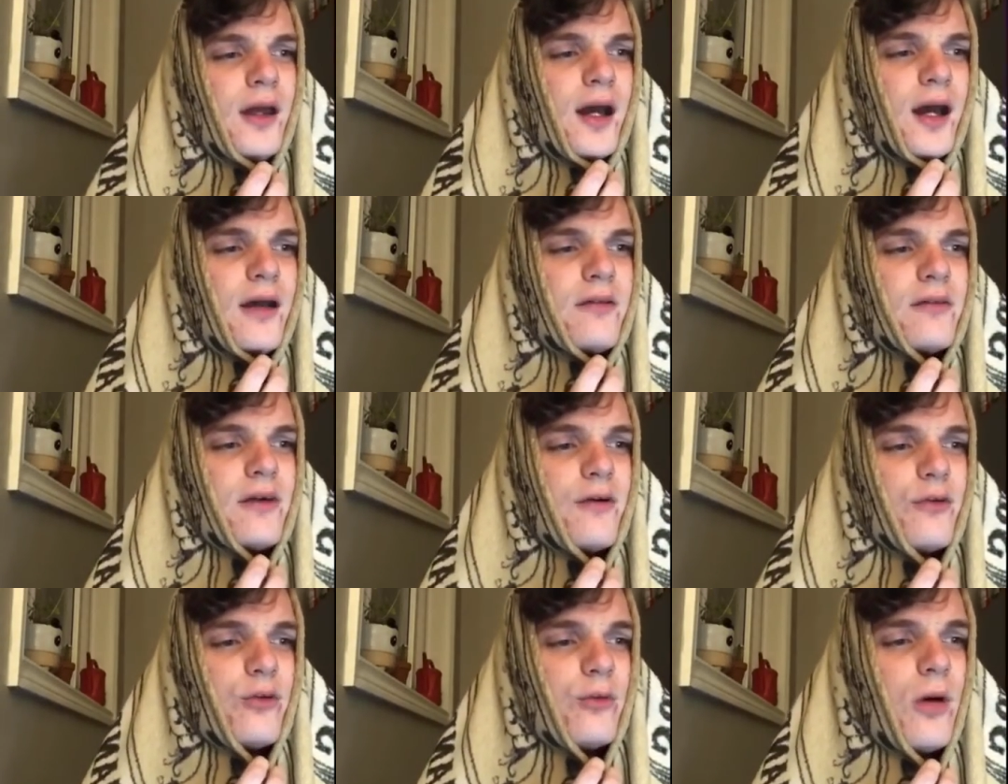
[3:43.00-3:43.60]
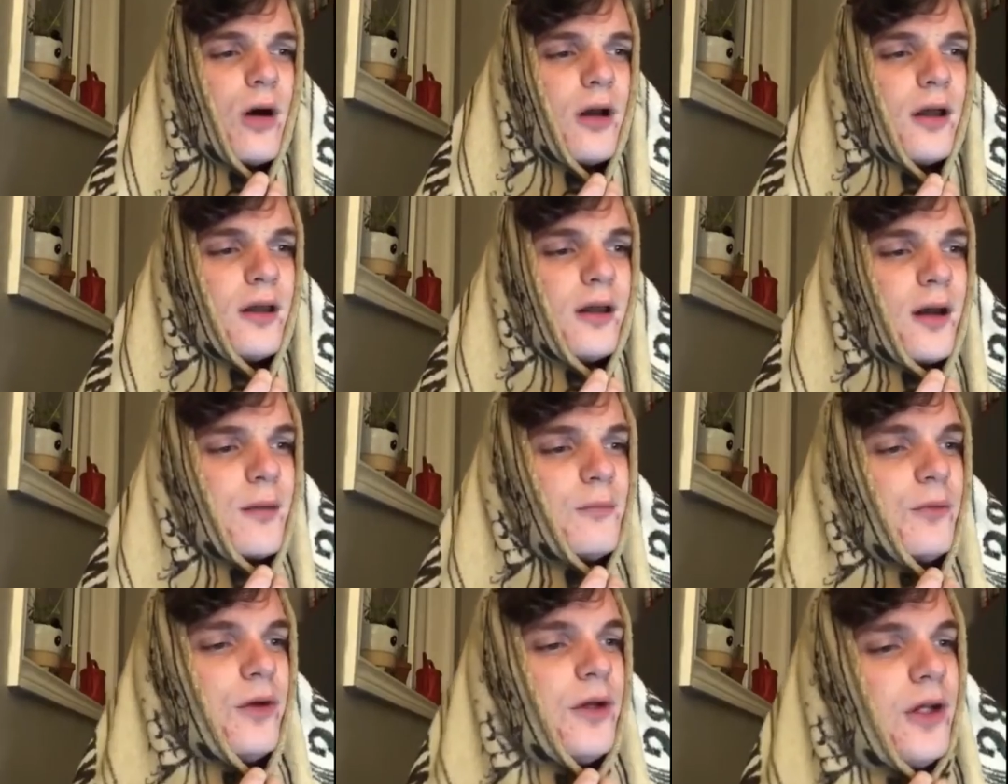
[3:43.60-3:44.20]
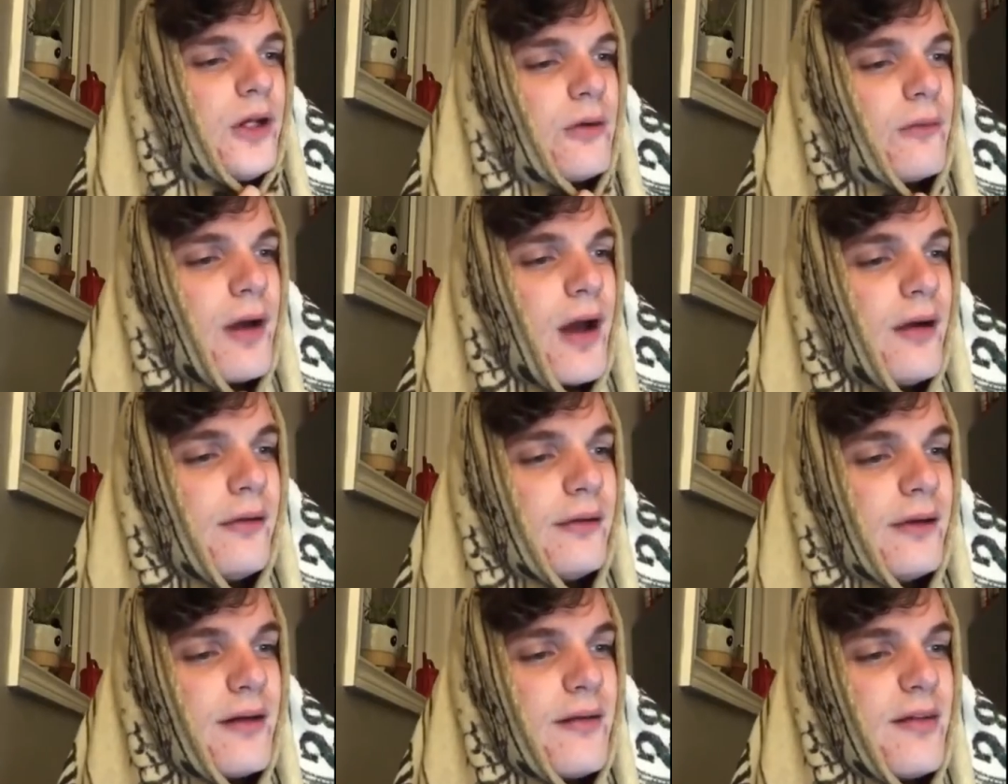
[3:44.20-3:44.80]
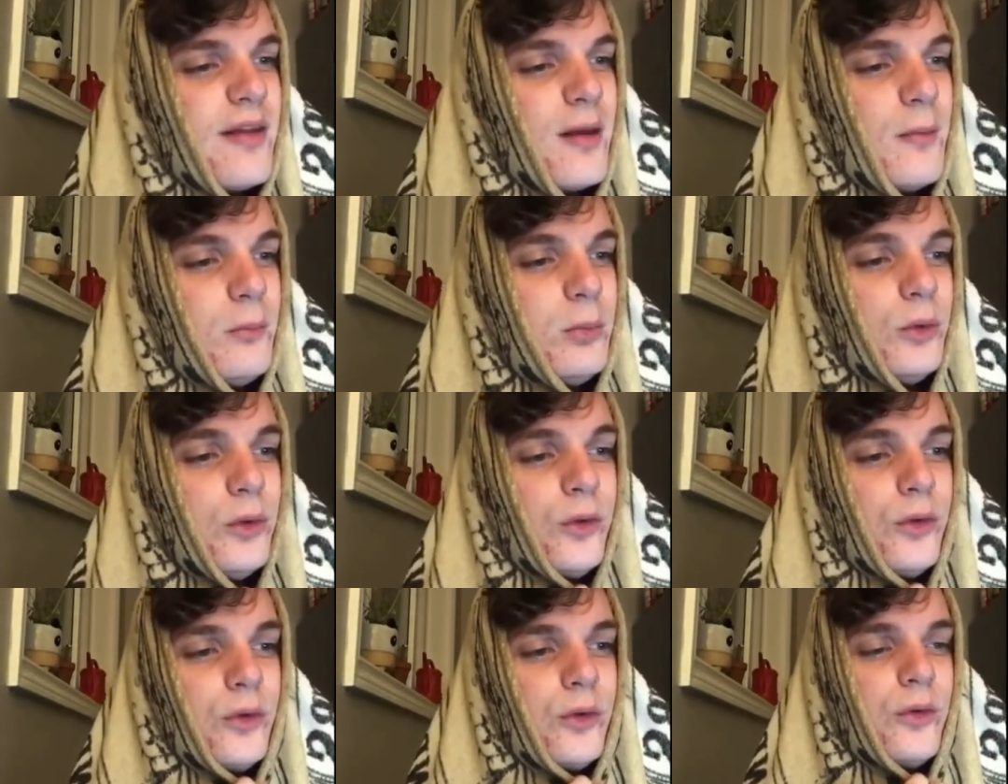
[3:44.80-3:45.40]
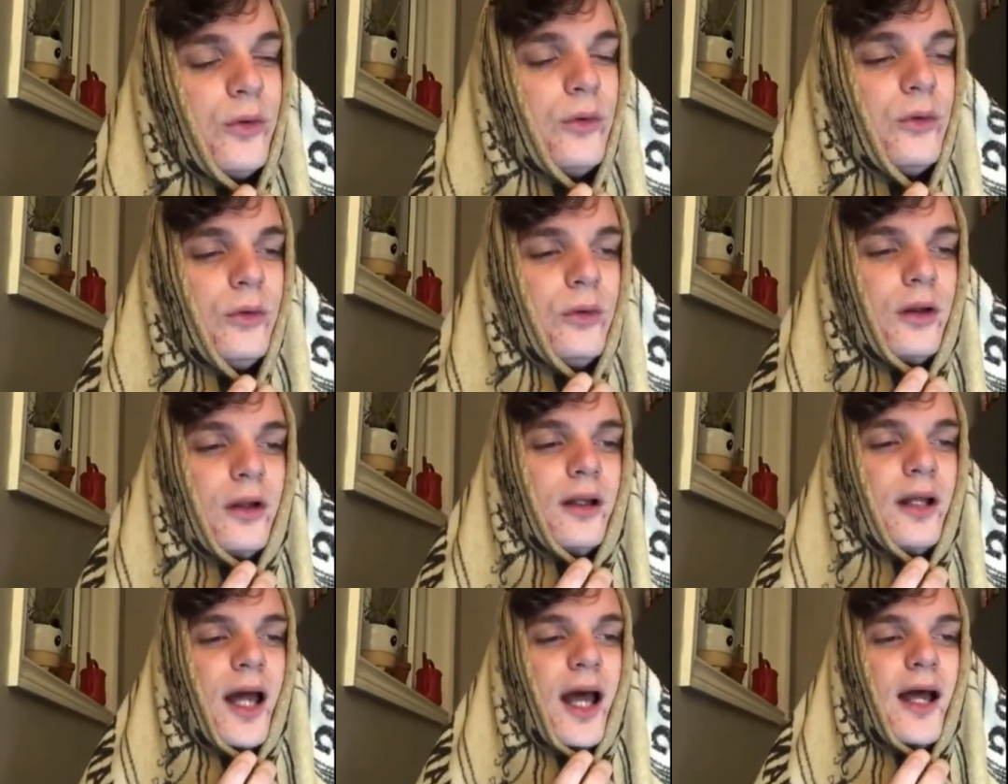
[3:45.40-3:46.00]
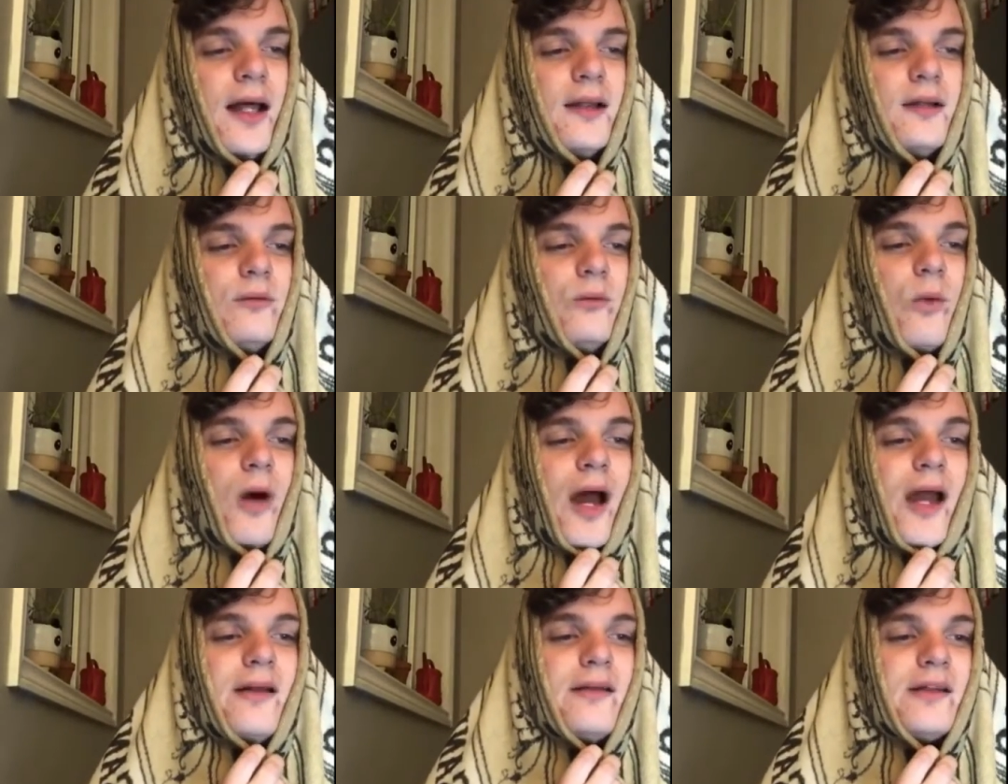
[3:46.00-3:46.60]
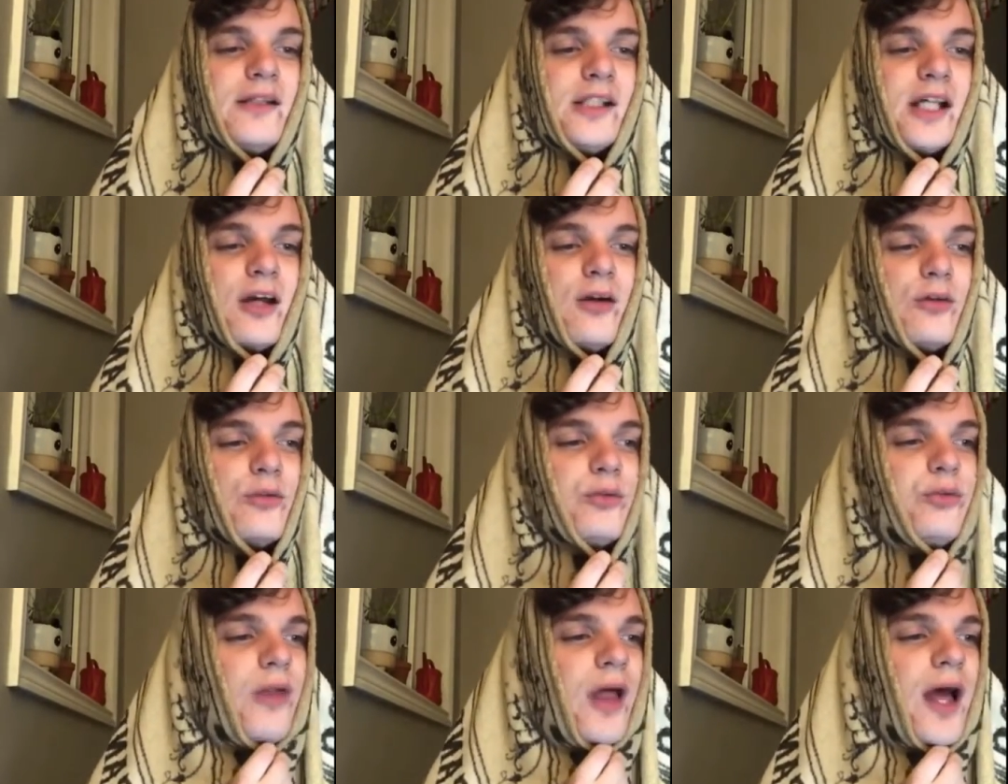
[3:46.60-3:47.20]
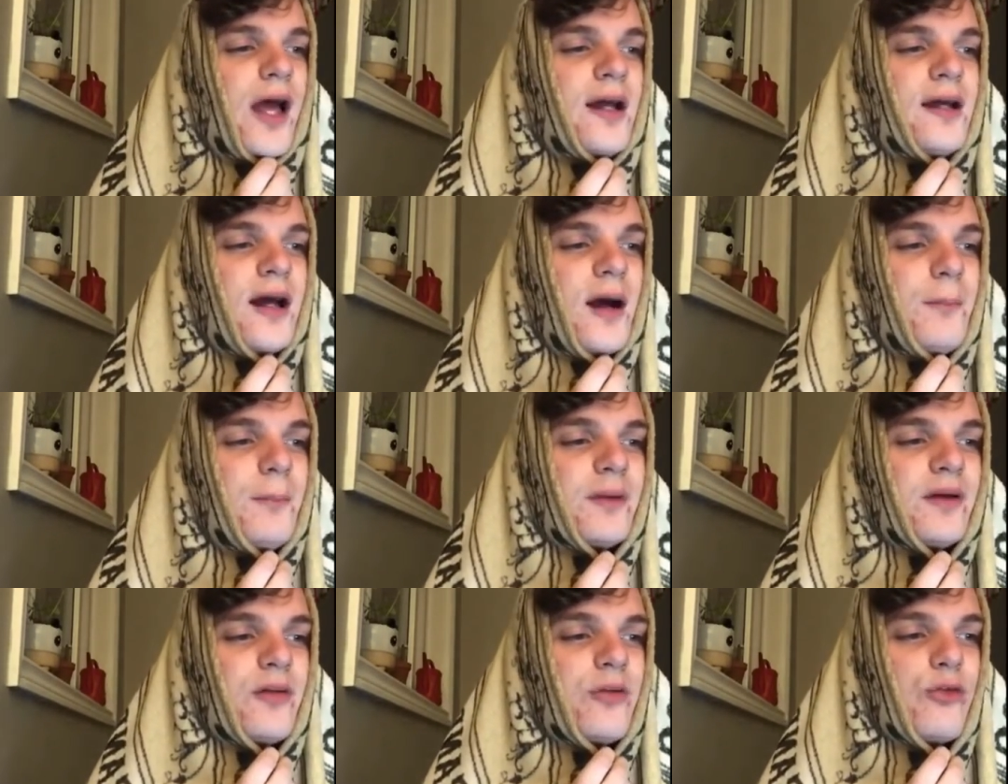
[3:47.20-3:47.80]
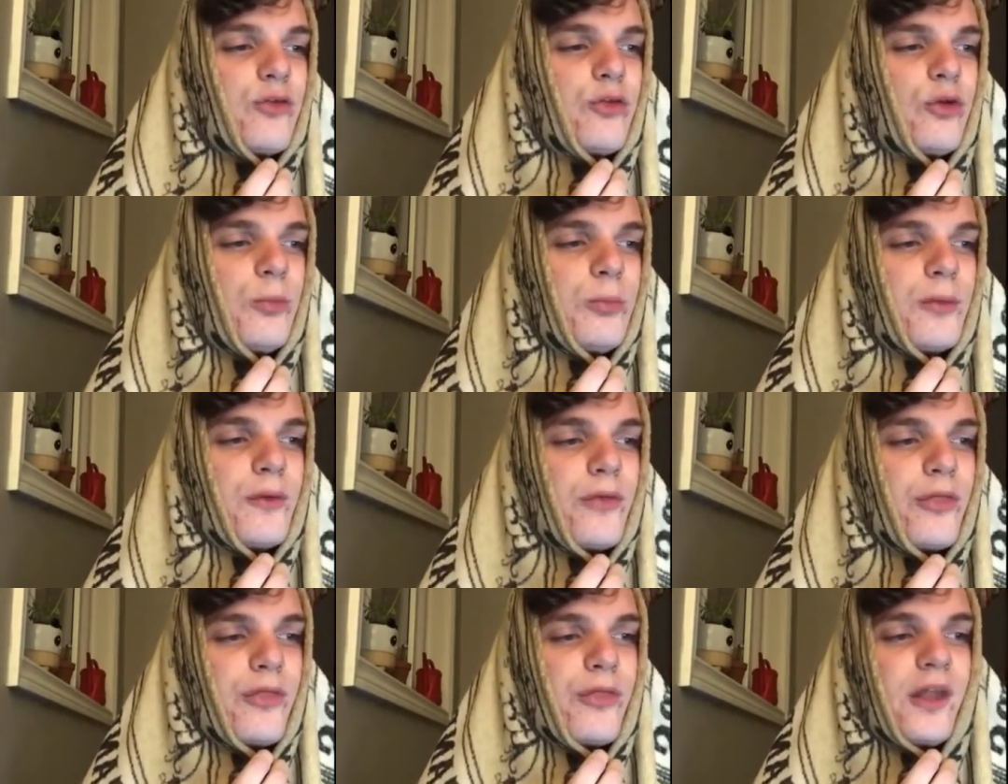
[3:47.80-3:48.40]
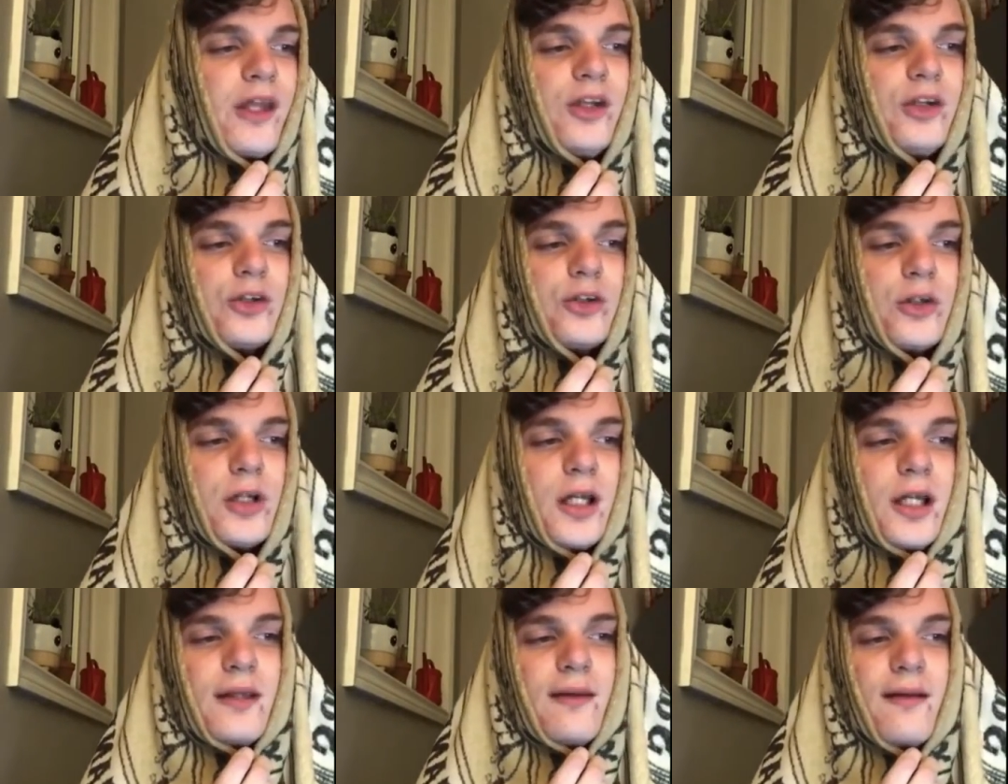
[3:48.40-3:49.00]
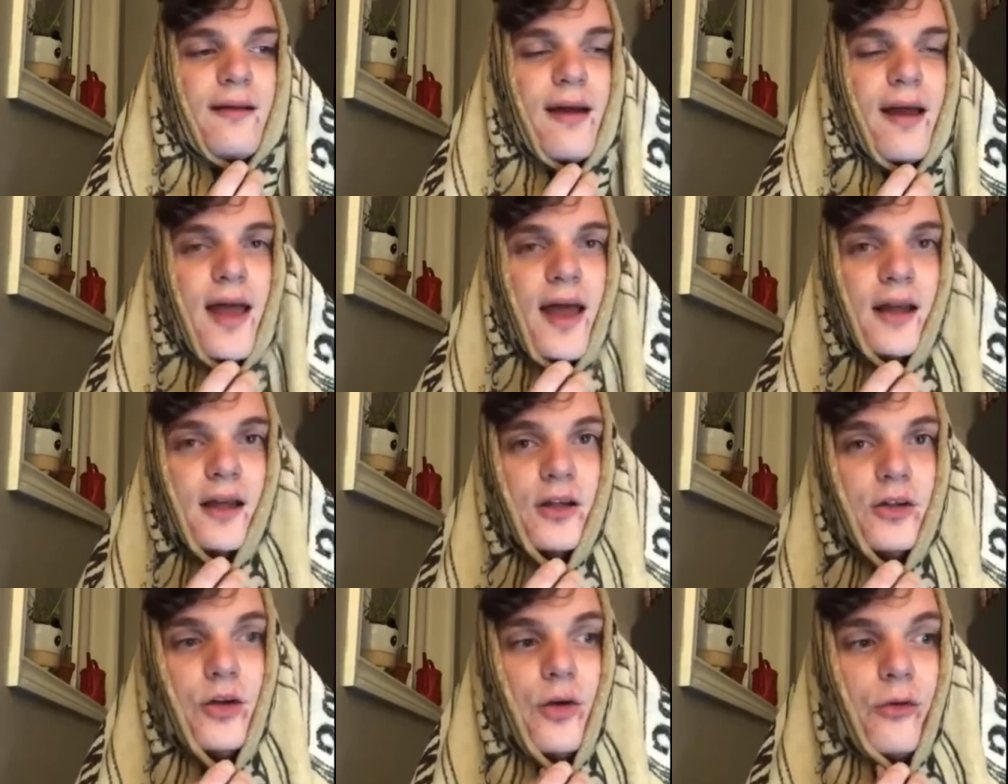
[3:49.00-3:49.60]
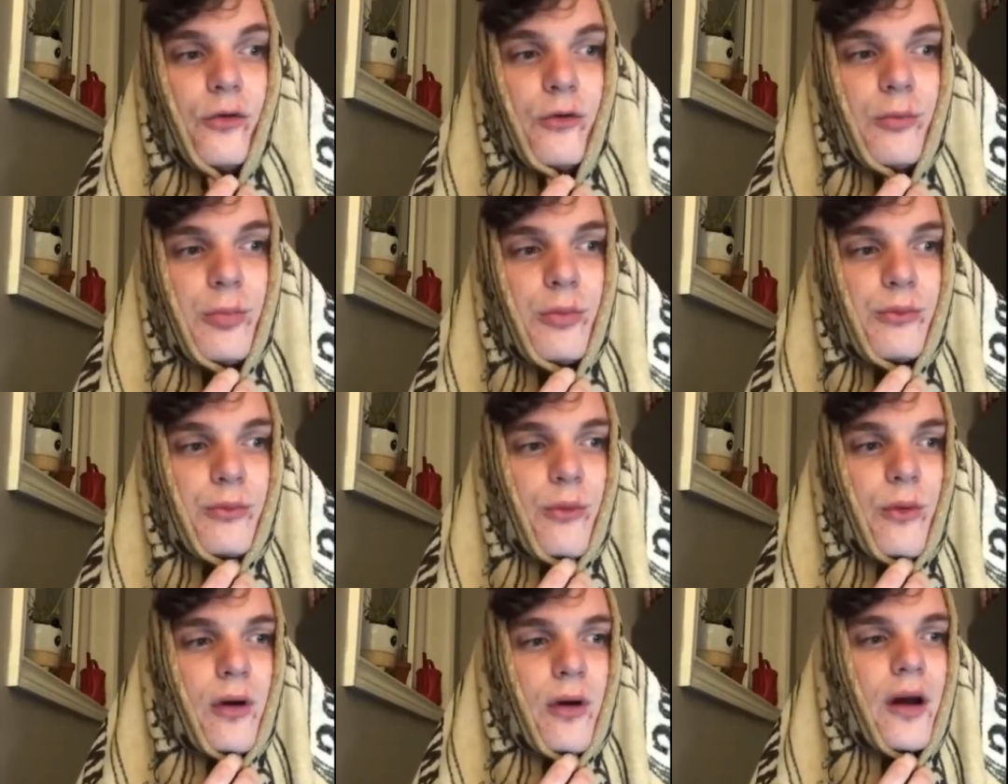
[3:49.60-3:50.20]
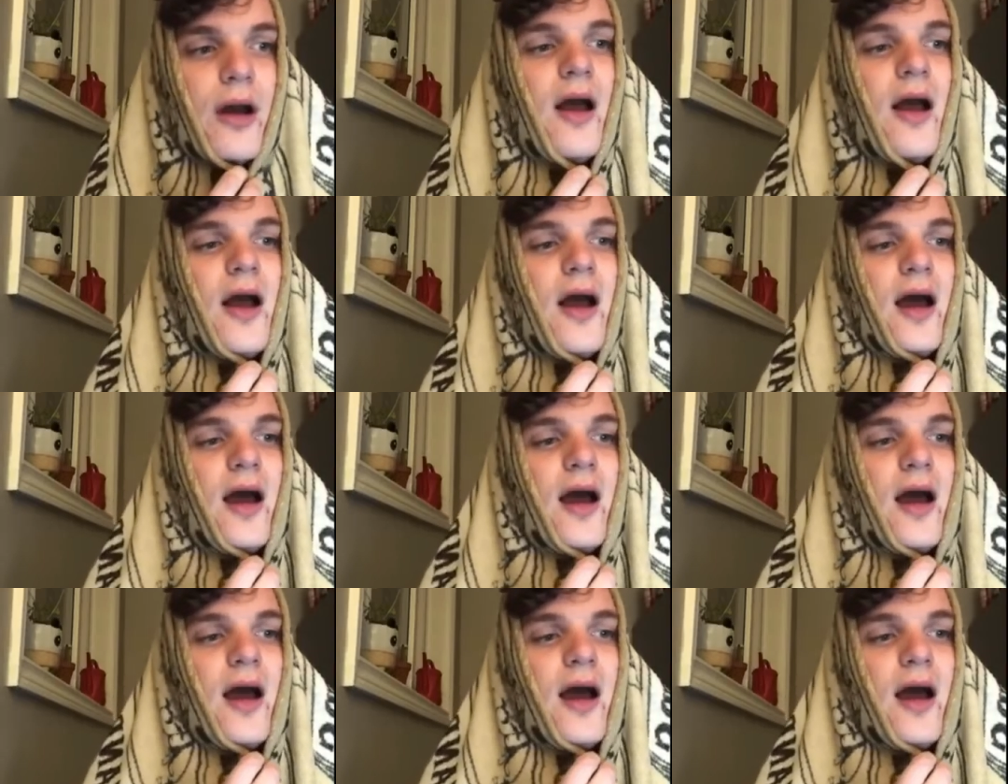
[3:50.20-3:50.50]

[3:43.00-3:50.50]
As I was walking, I'm looking around and I see a blue and white checkered flag up in a super thin tree that I hadn't noticed before.